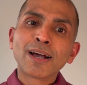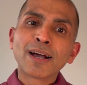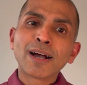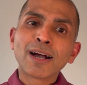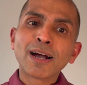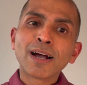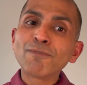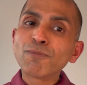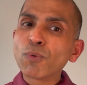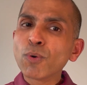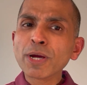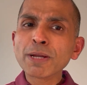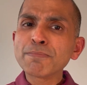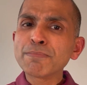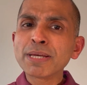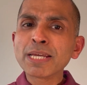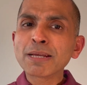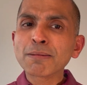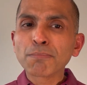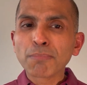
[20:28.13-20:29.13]
Avoid
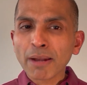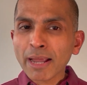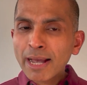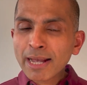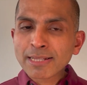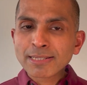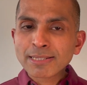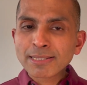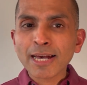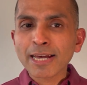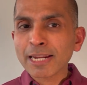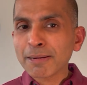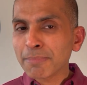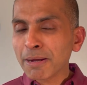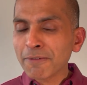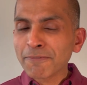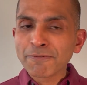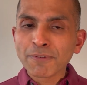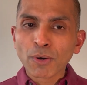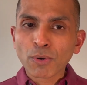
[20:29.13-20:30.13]
being blindsided by
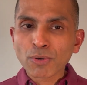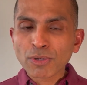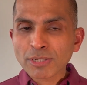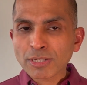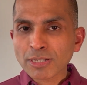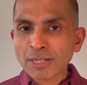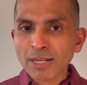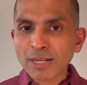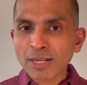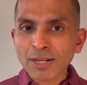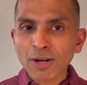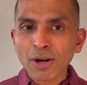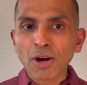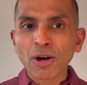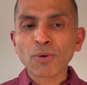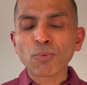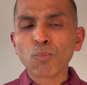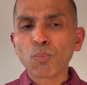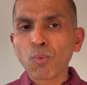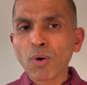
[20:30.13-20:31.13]
focusing
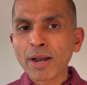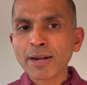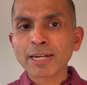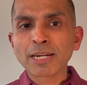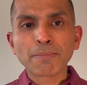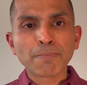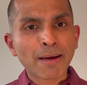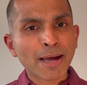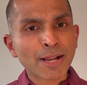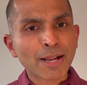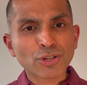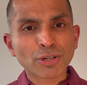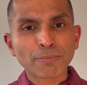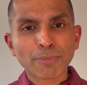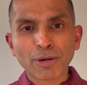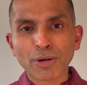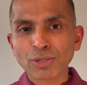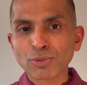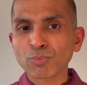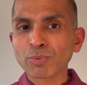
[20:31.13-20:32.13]
on one dimension
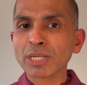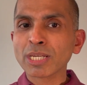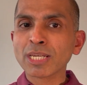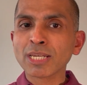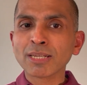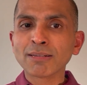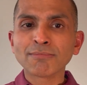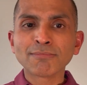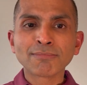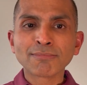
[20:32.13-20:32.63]
because we